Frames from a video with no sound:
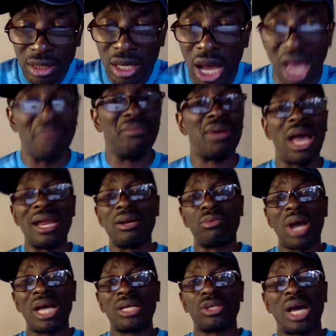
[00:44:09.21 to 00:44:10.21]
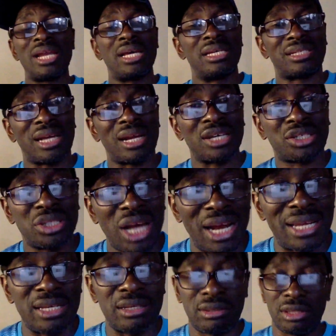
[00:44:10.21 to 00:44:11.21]
anywhere
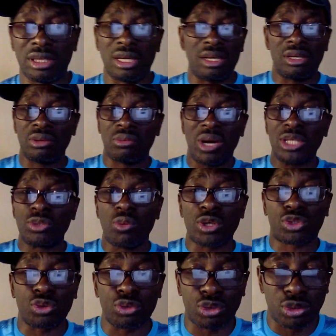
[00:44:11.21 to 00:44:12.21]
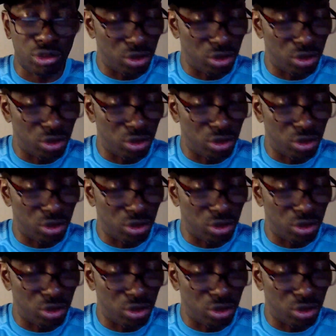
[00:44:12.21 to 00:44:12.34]
internationally when you want to